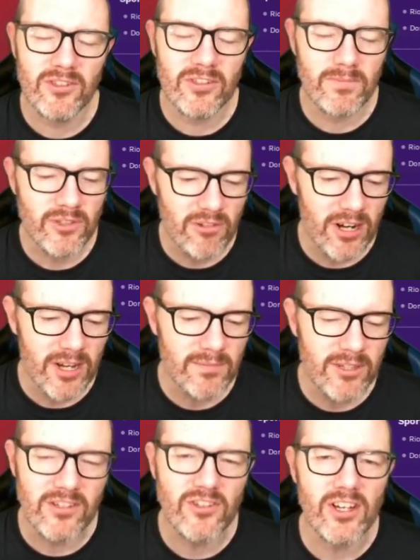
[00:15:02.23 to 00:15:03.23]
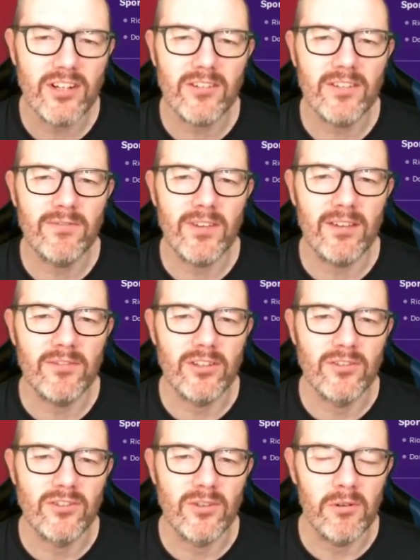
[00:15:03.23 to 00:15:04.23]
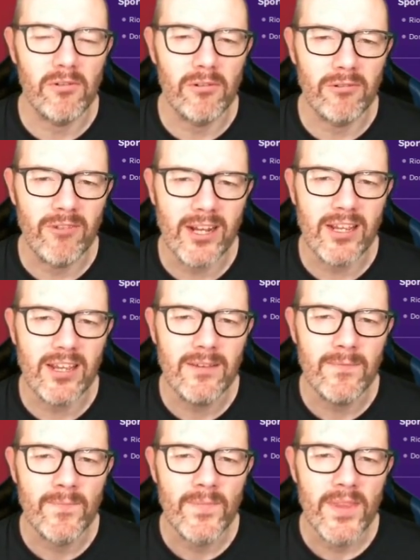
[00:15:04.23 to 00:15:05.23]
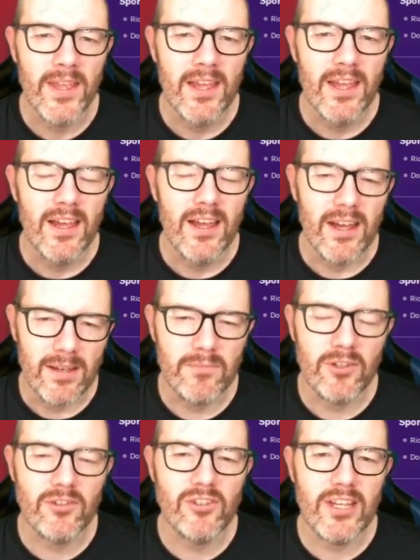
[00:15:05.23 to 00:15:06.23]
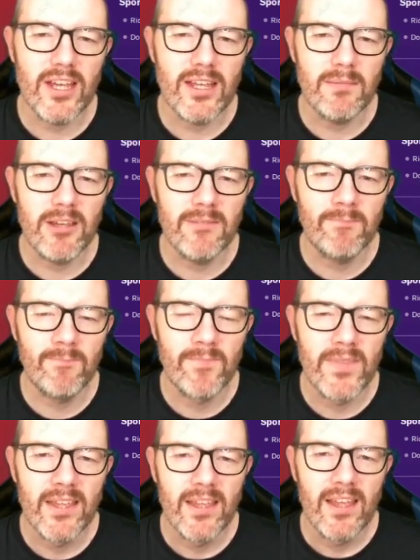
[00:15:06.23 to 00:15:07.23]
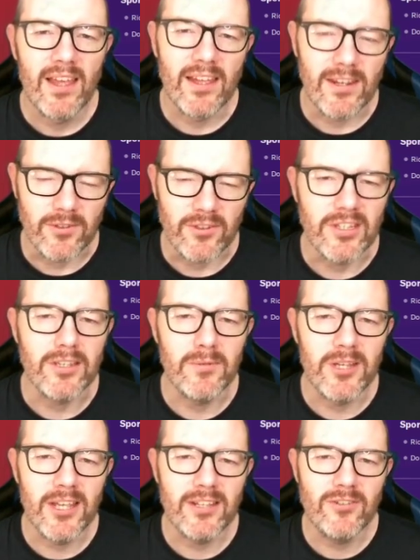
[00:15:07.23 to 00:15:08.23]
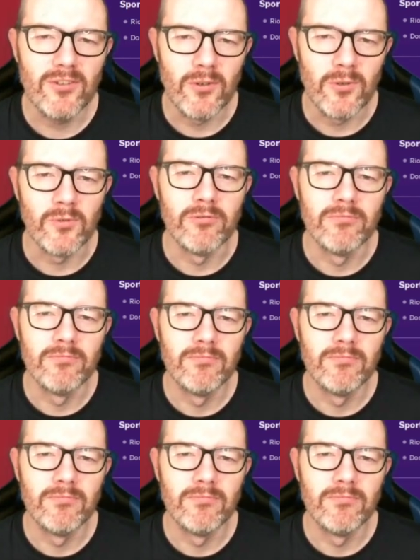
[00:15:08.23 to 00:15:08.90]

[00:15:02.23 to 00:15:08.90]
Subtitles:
Subscribe to the channel if you haven't done so already. I'm Dodgy Gamer, and I'll see you again soon.